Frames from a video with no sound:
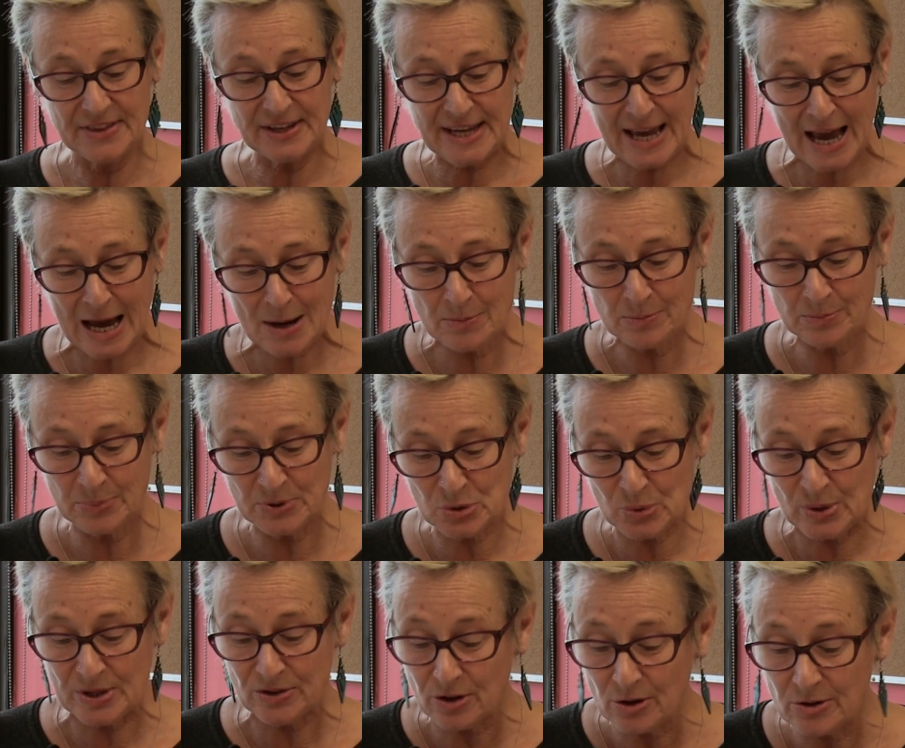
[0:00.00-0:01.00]
The gap
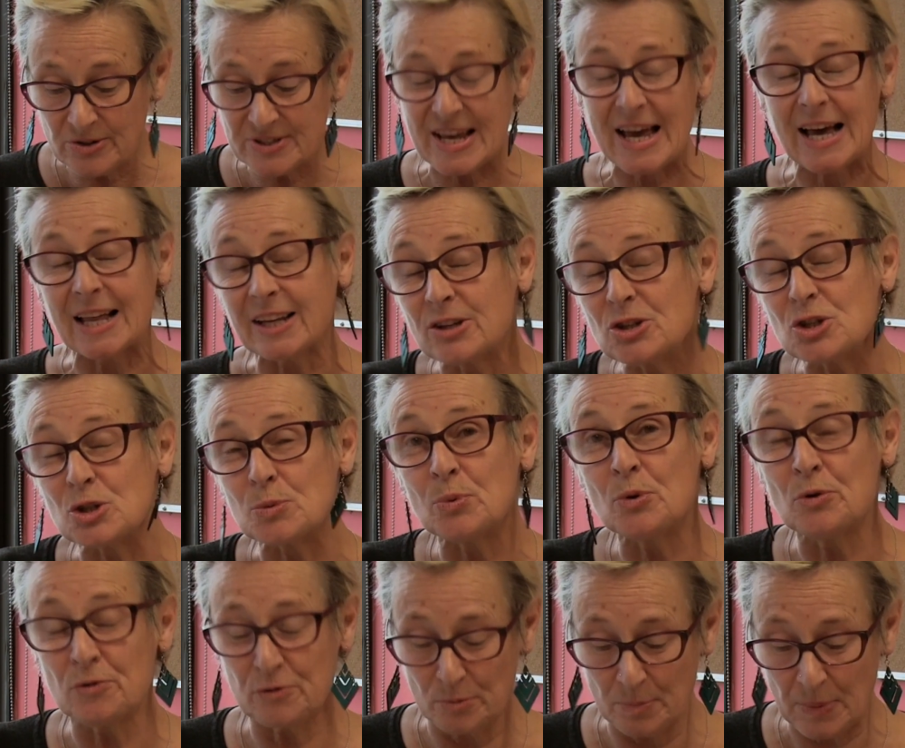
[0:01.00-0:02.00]
between those
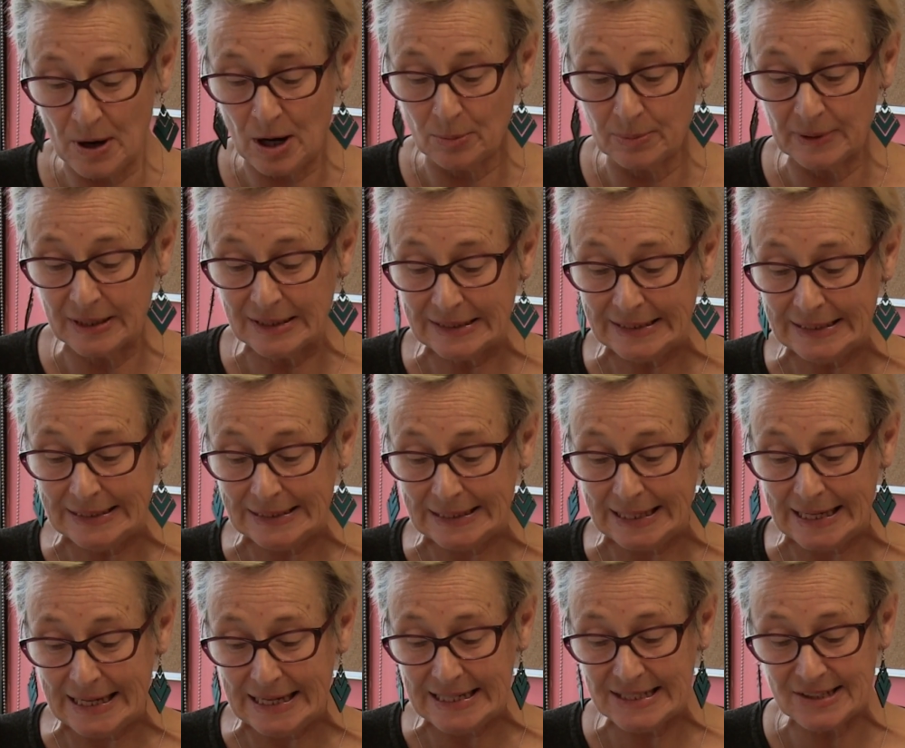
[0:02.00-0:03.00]
eligible for public
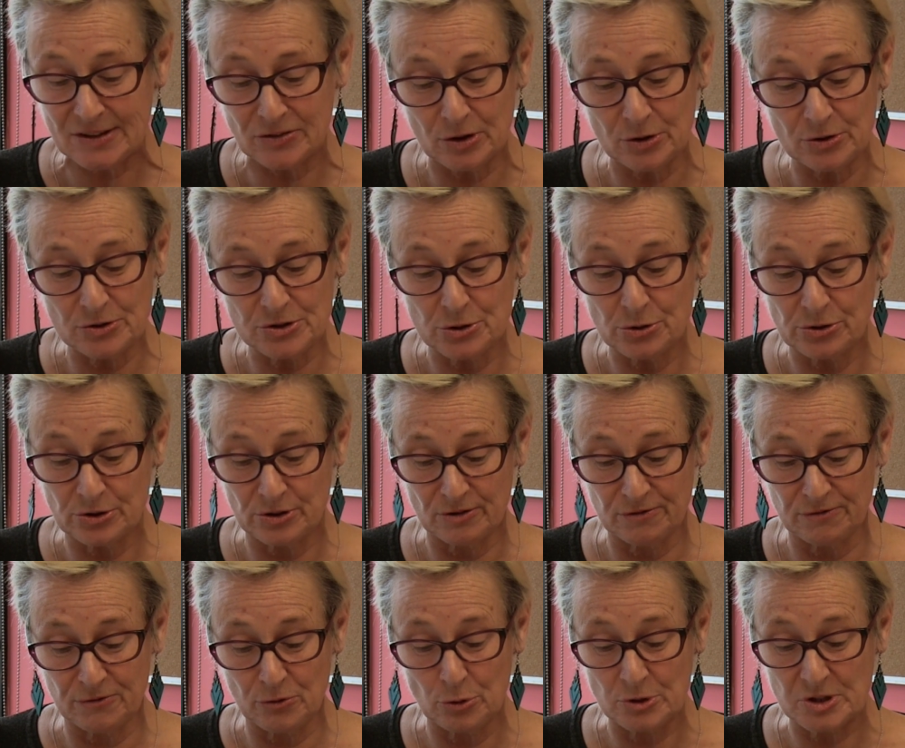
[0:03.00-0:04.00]
legal aid and those who
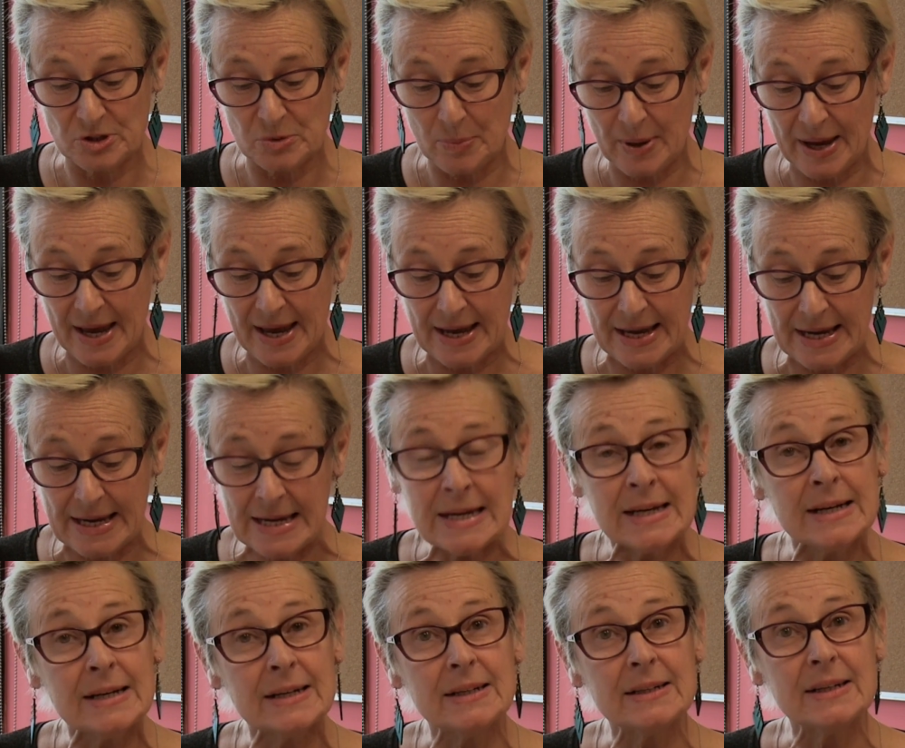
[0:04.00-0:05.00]
can afford to
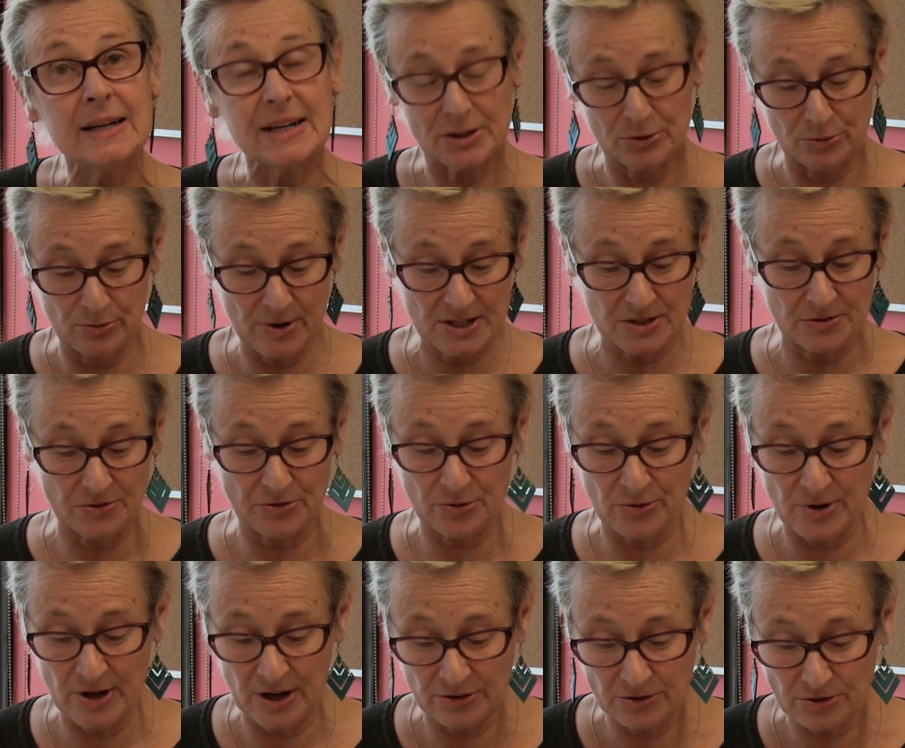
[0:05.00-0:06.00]
pay at a rate of
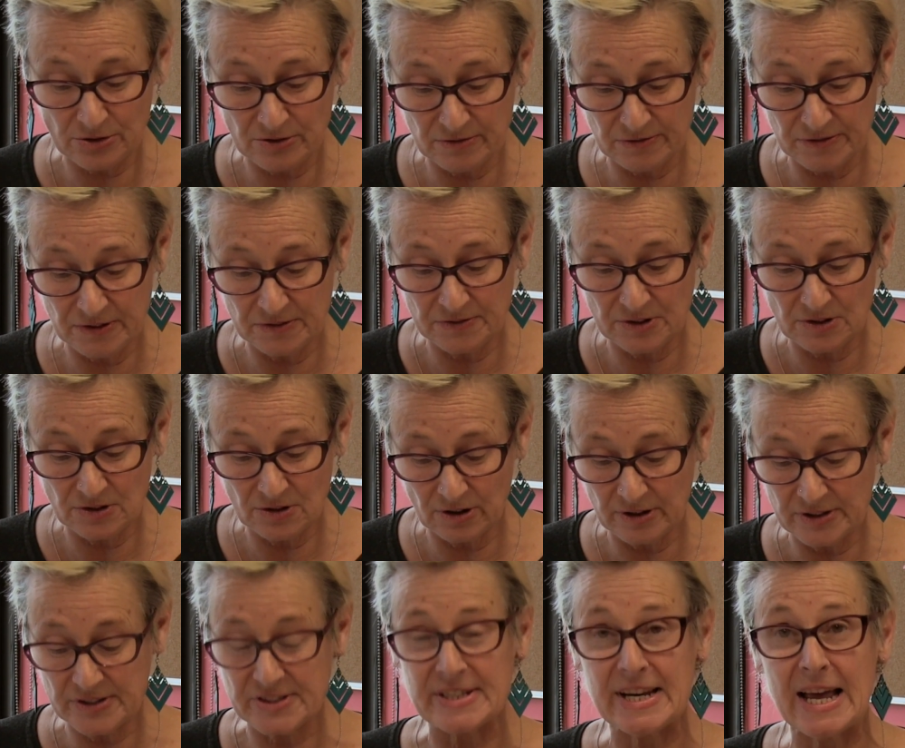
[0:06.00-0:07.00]

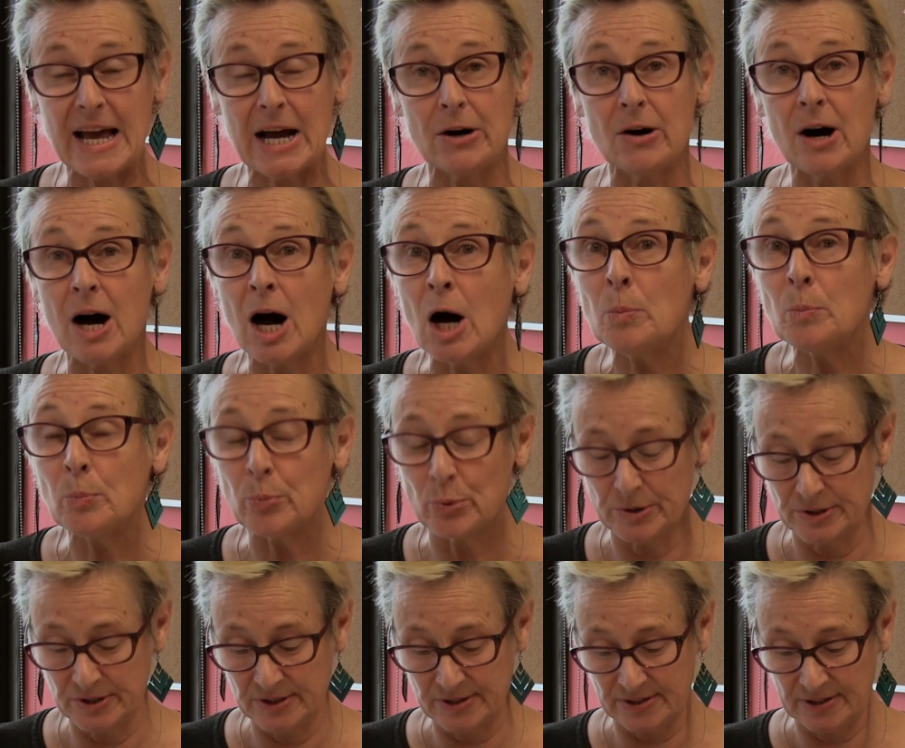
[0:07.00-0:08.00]
$350 an hour
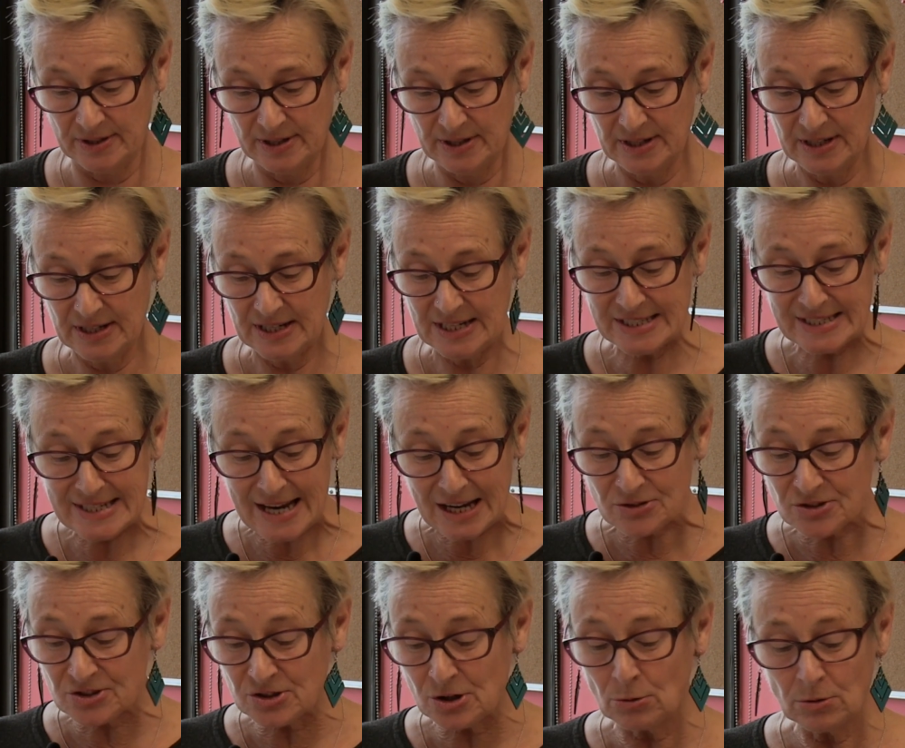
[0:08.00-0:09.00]
upwards is
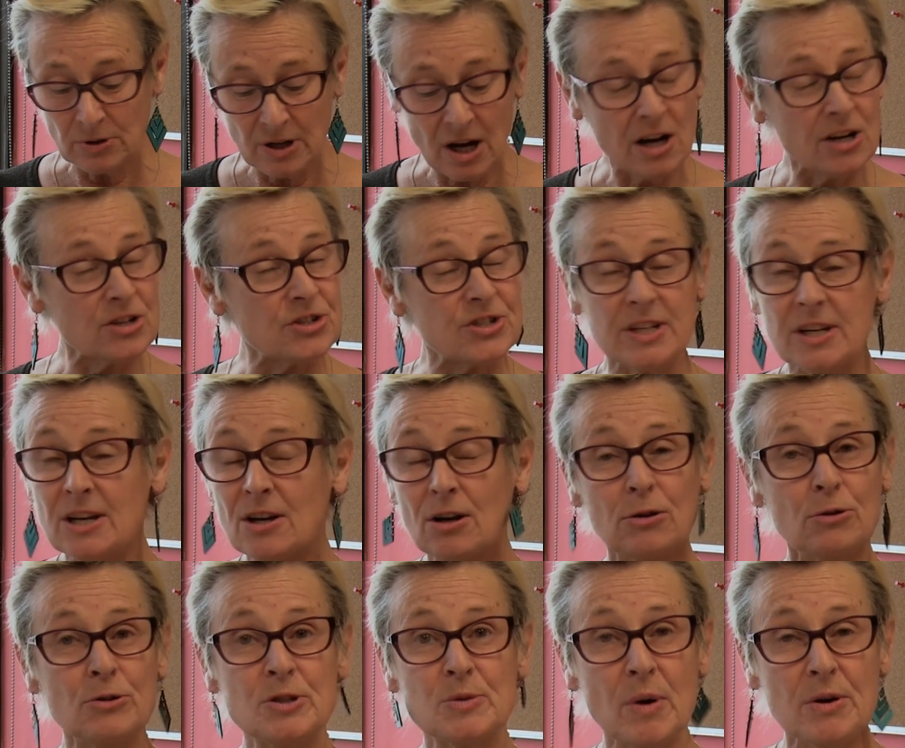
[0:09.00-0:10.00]
now so large it
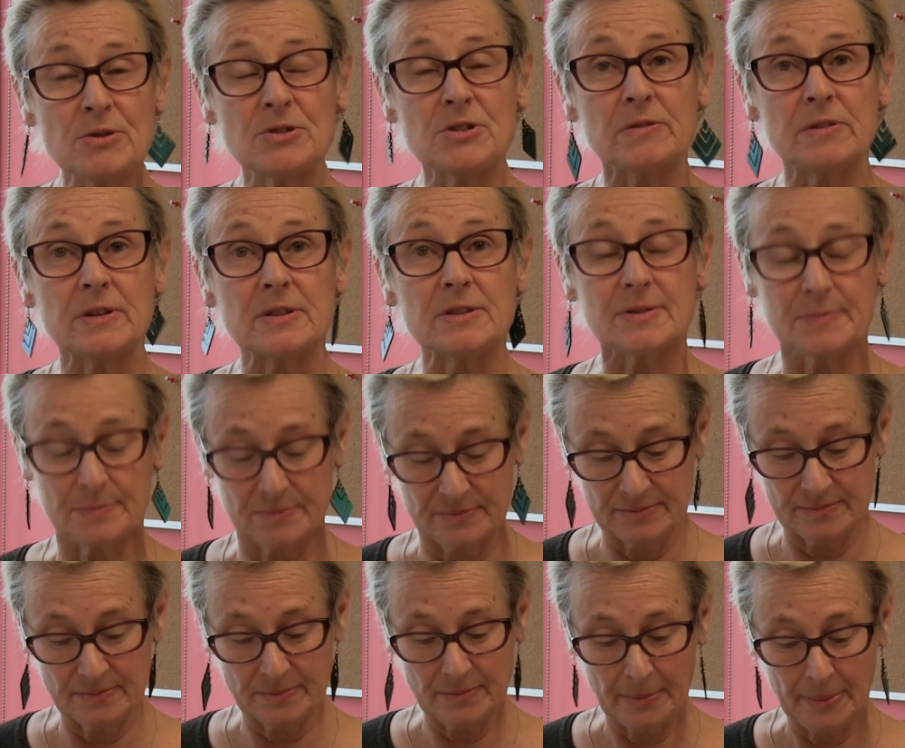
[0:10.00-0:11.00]
includes most of us.